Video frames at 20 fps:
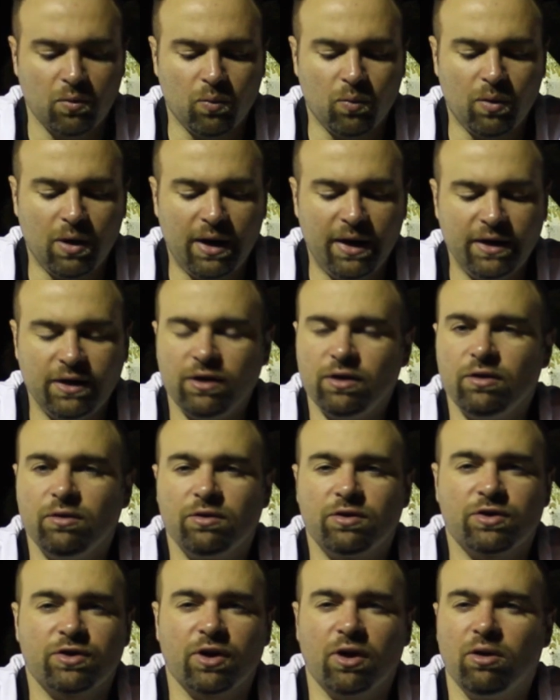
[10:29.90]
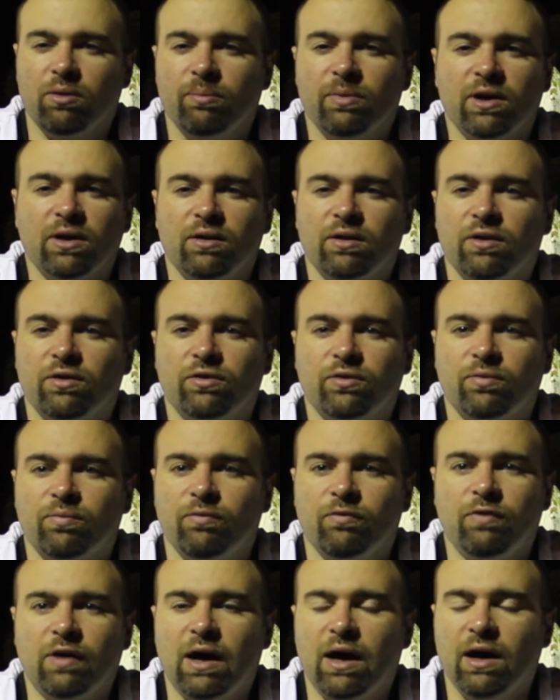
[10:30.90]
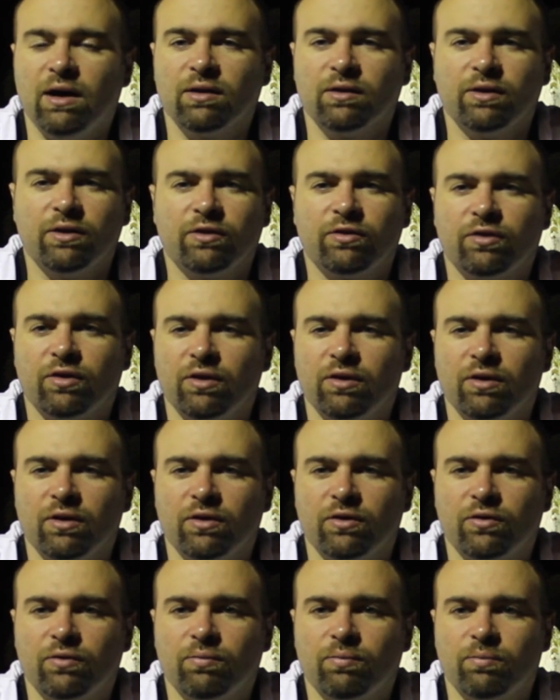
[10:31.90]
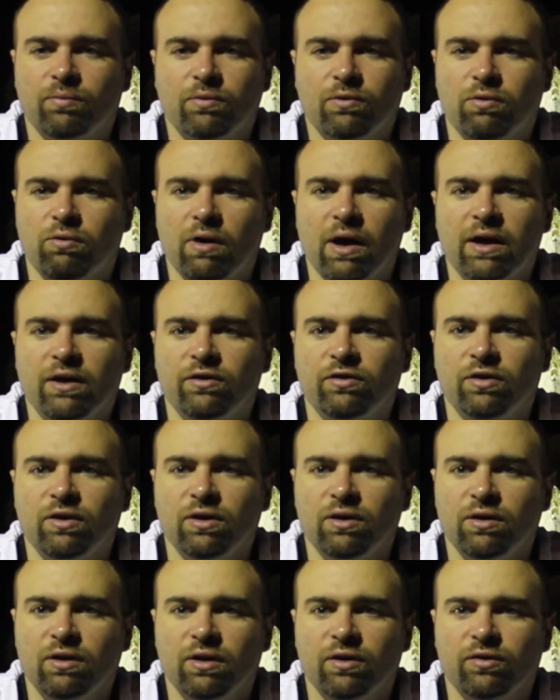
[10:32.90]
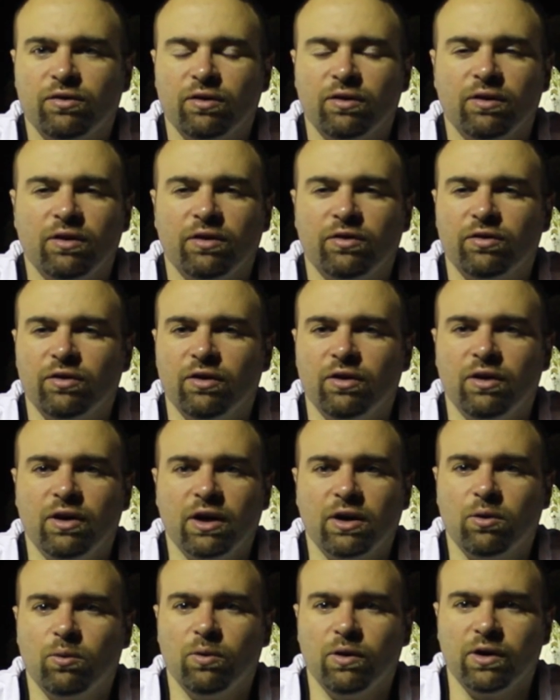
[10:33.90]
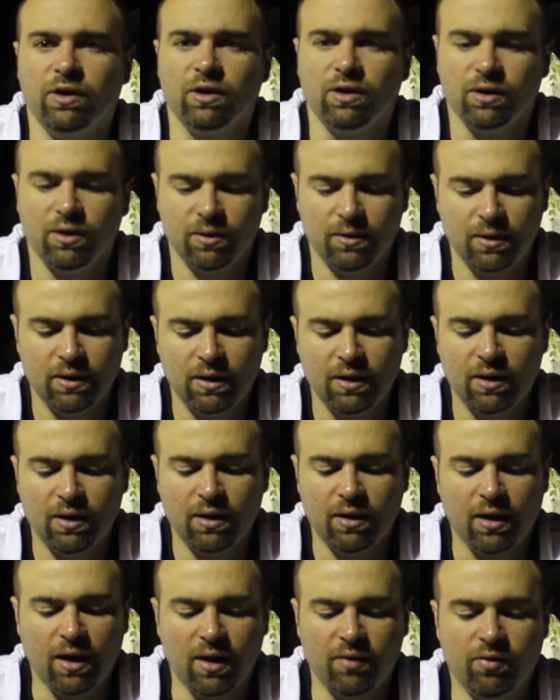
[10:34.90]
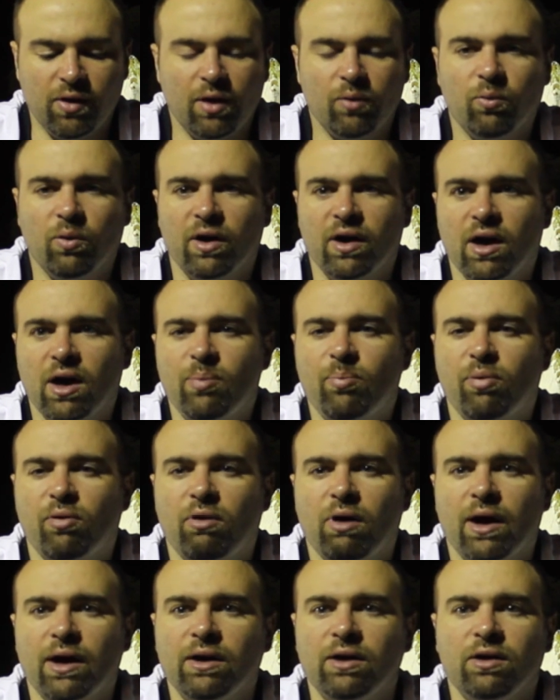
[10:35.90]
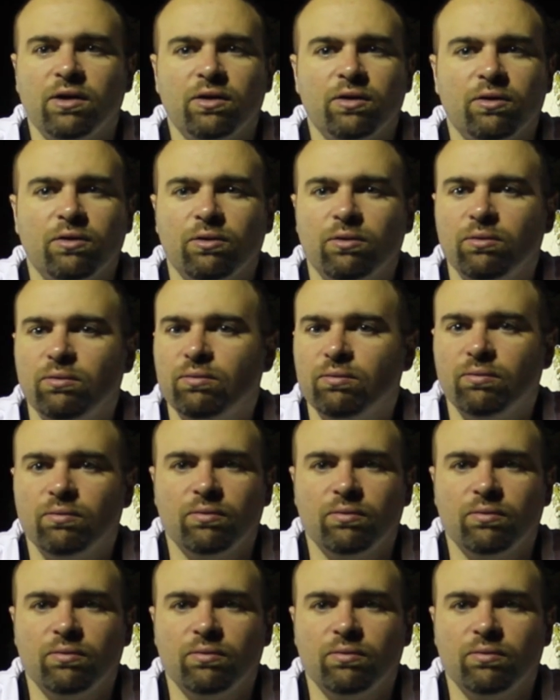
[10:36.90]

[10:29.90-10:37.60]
why do you show me this violence and this craziness and this iniquity, and then when I pray to you,